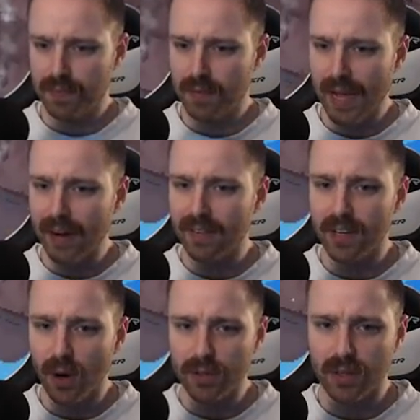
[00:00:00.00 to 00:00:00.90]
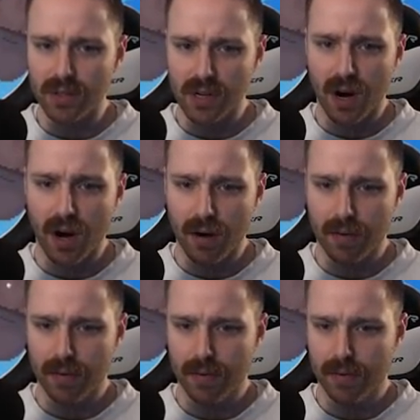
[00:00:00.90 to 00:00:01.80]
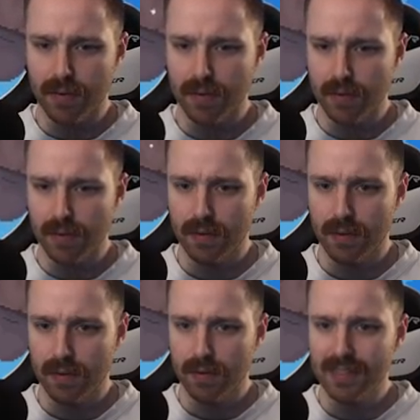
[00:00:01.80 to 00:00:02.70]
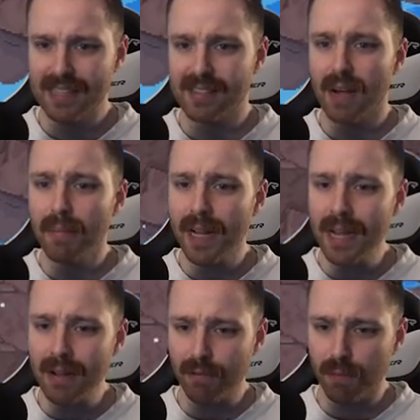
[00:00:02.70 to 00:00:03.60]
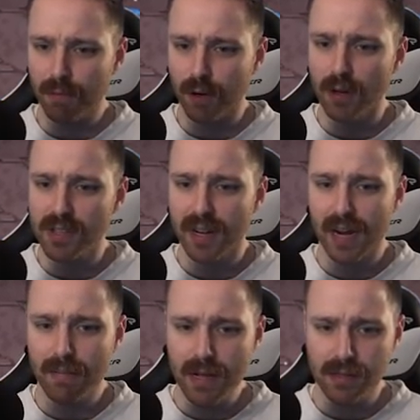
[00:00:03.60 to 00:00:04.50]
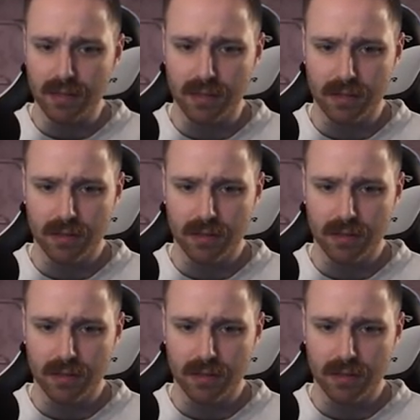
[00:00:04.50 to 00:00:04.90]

I don't even know what those are. Is that summoning frozen enemies?